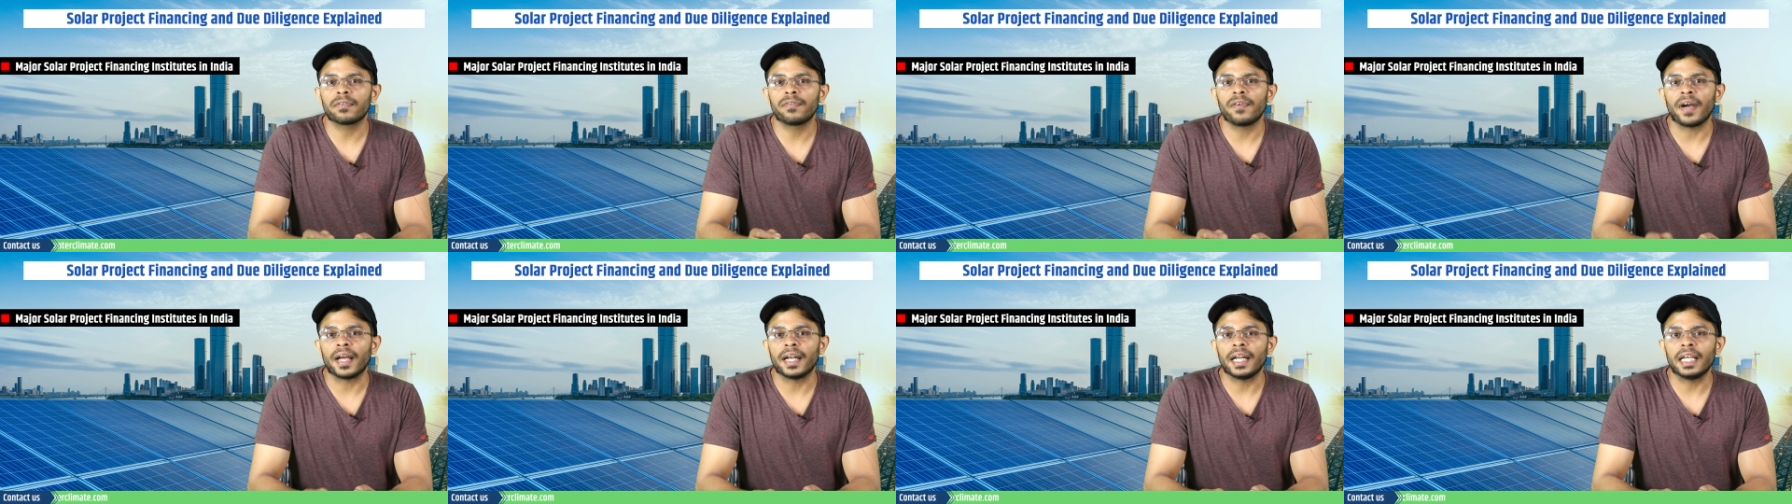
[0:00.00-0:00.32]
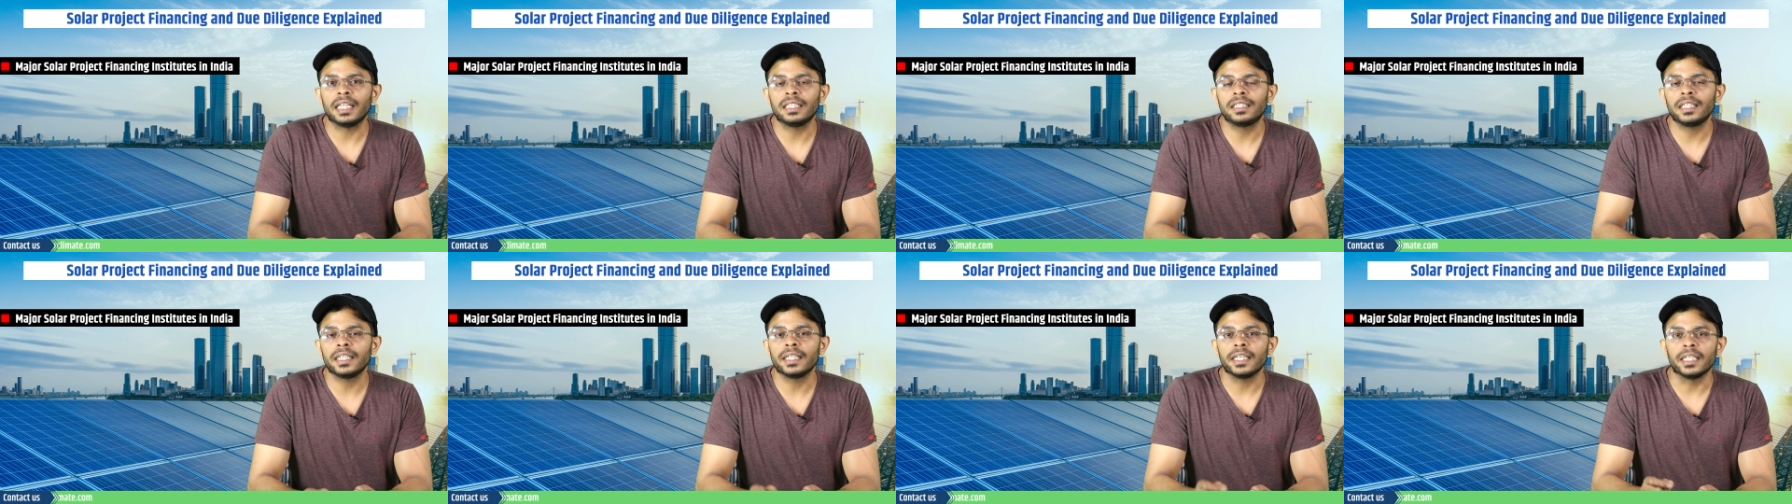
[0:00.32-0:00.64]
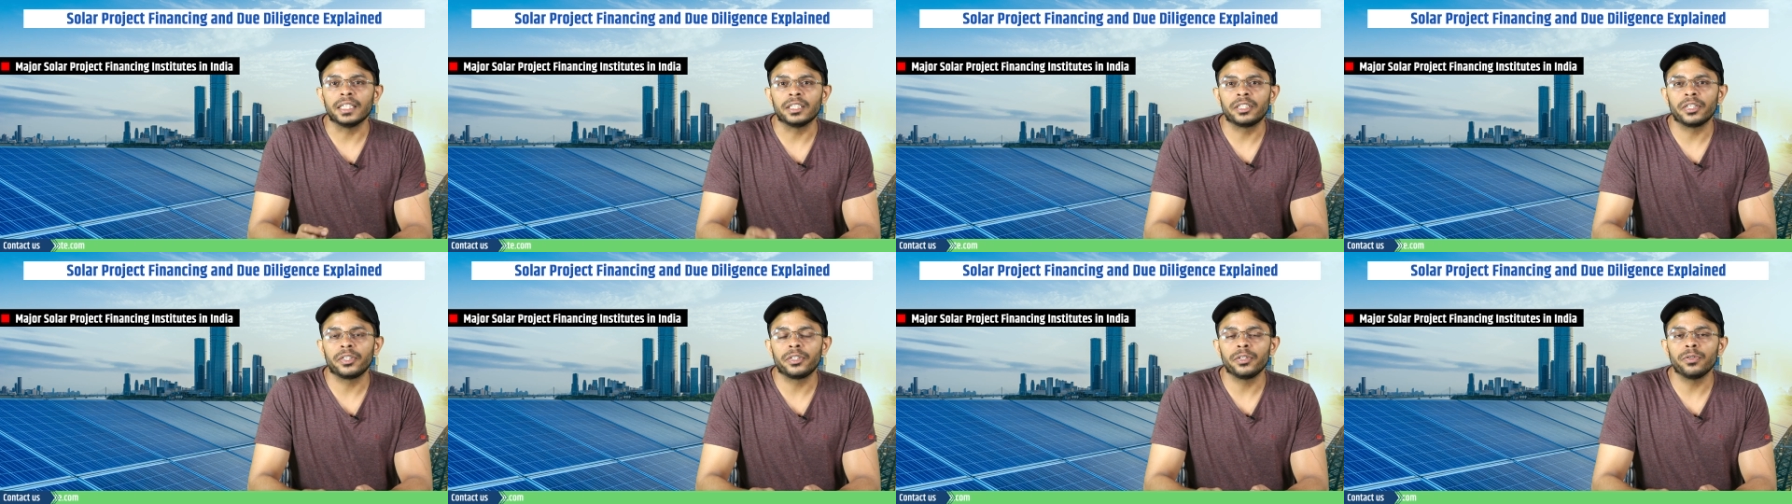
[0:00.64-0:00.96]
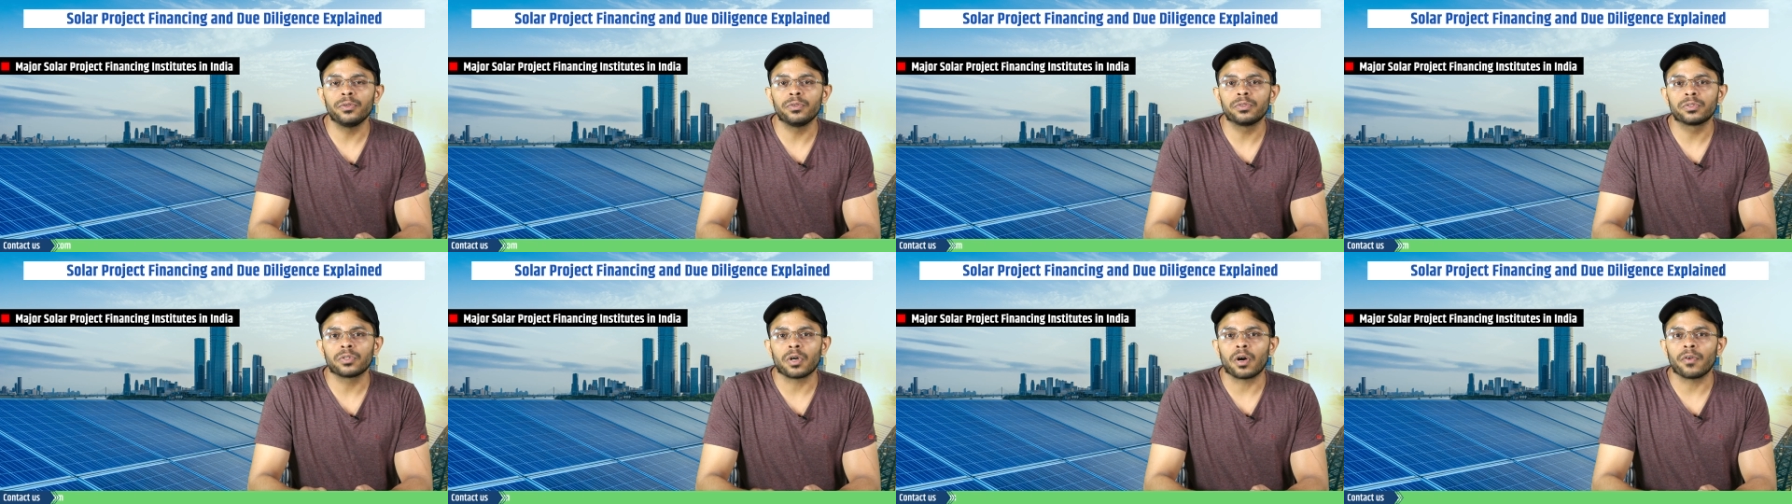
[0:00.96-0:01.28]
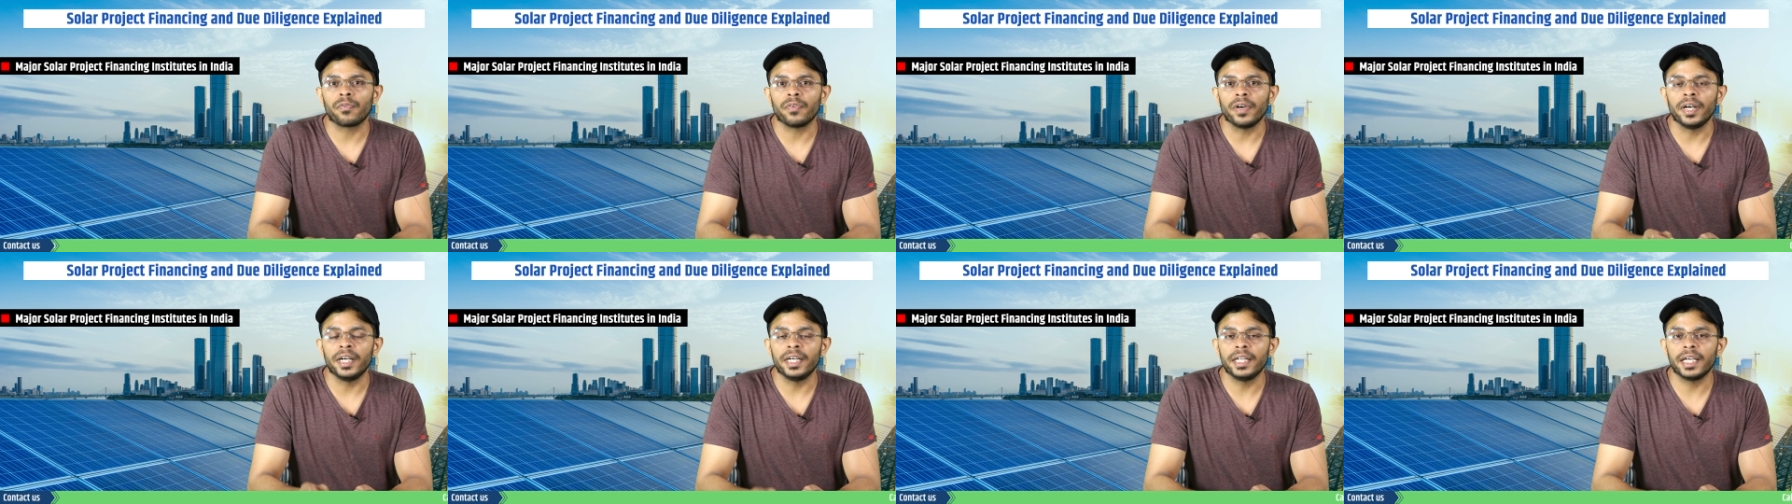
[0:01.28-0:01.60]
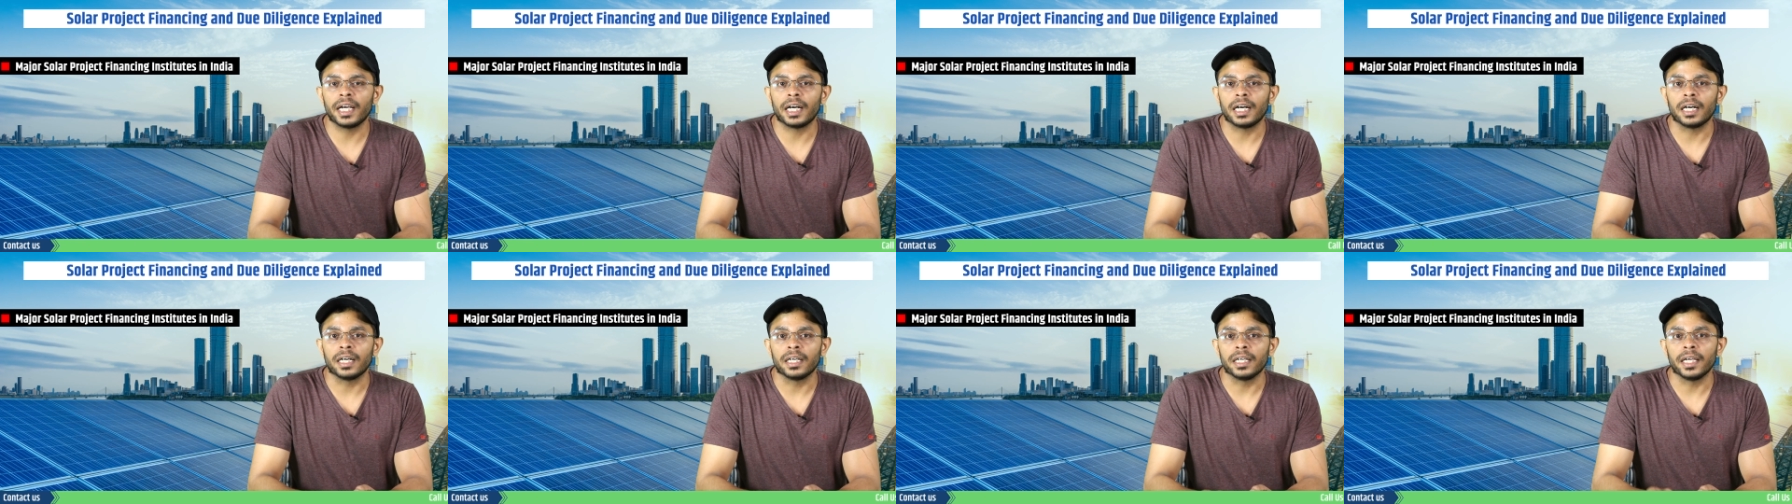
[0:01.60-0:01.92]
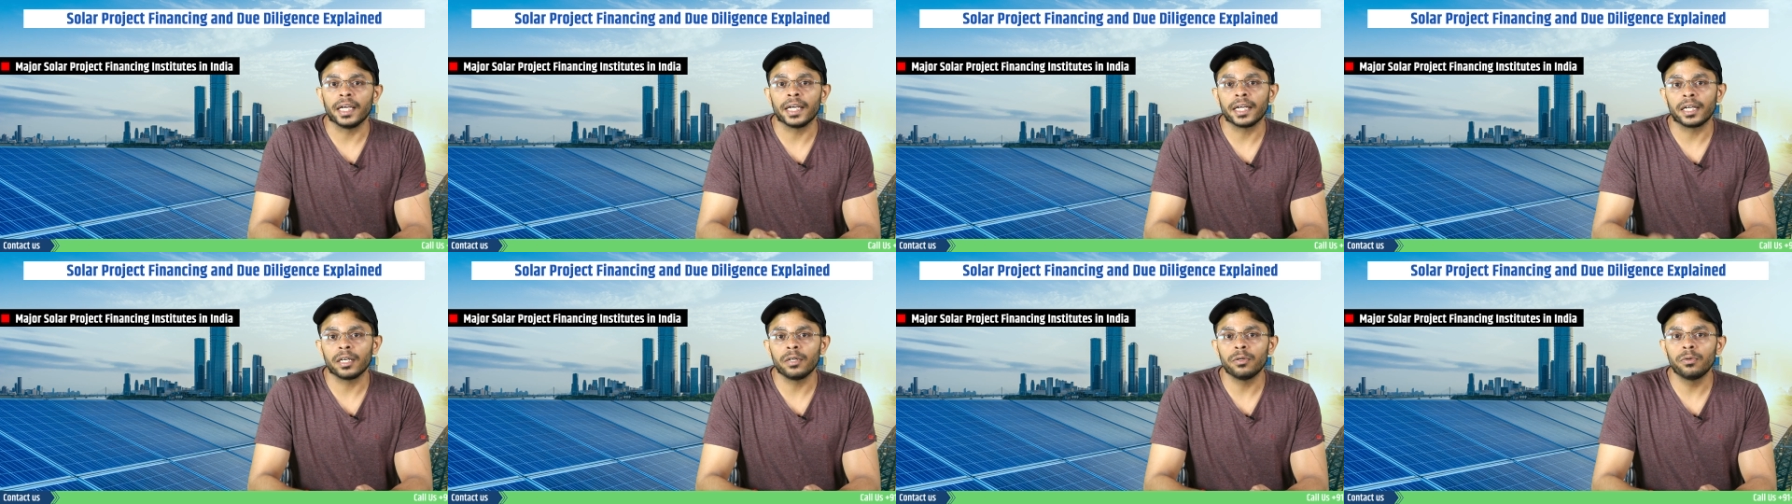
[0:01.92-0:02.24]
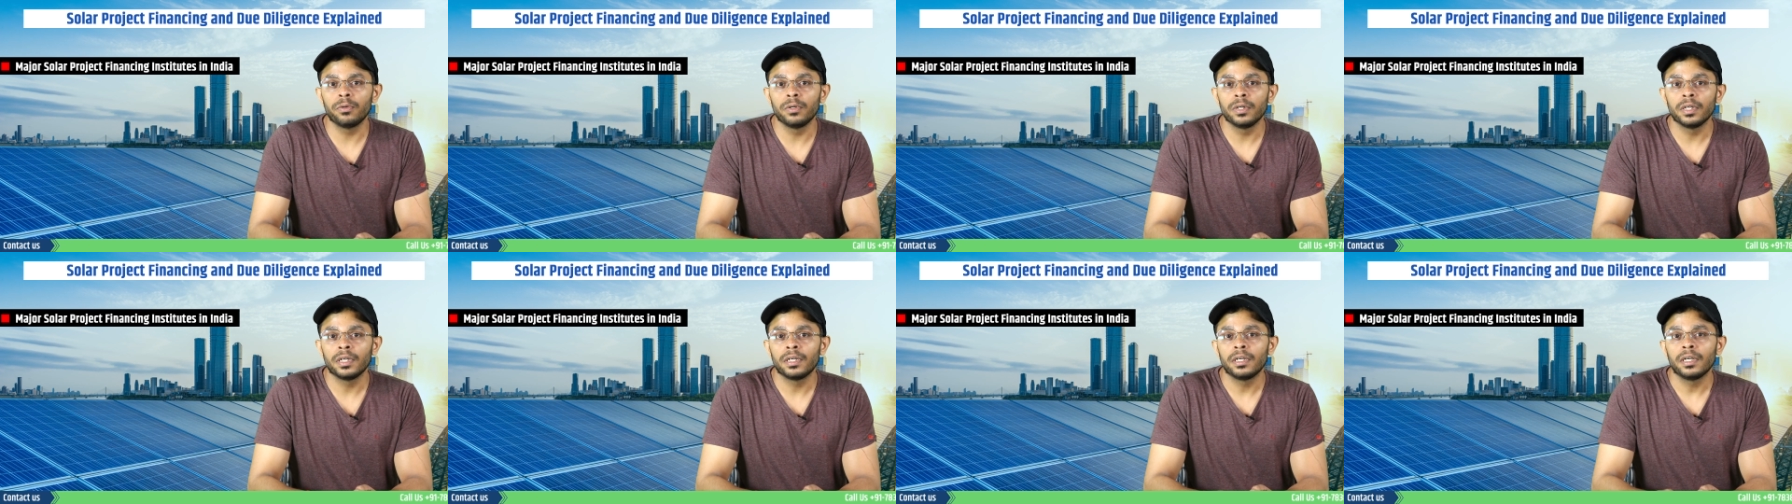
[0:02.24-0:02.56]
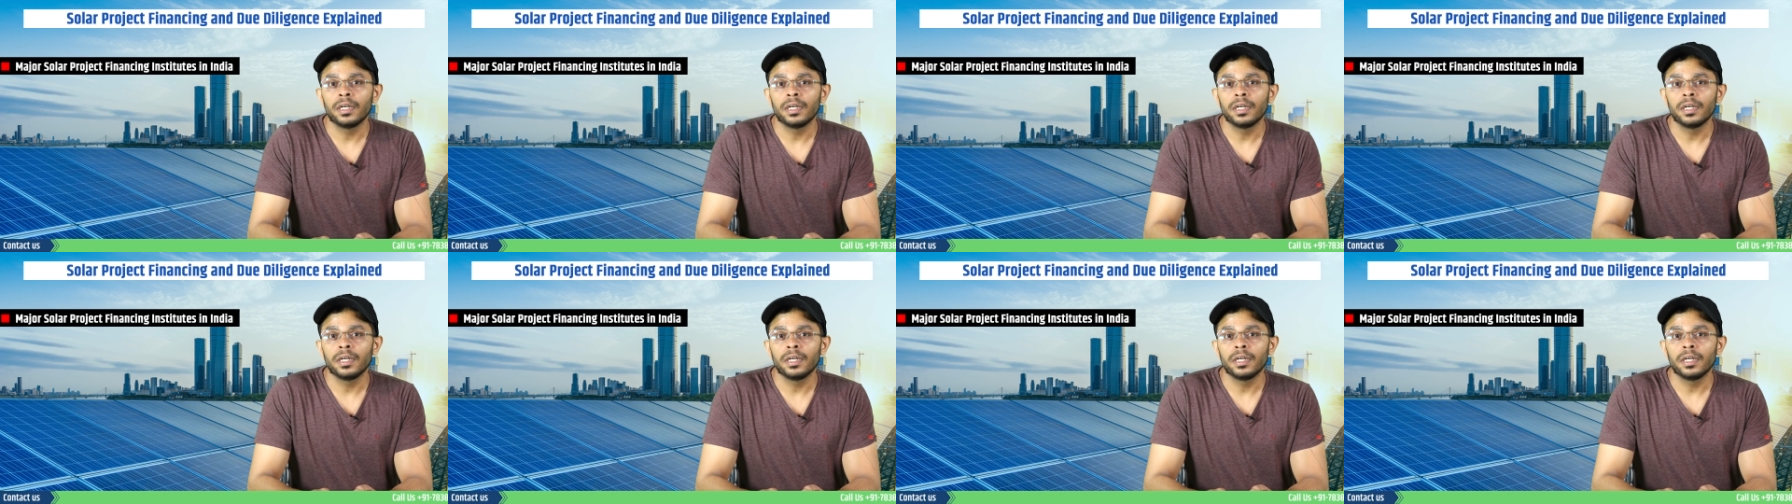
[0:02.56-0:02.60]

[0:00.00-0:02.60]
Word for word: financing institutes of India include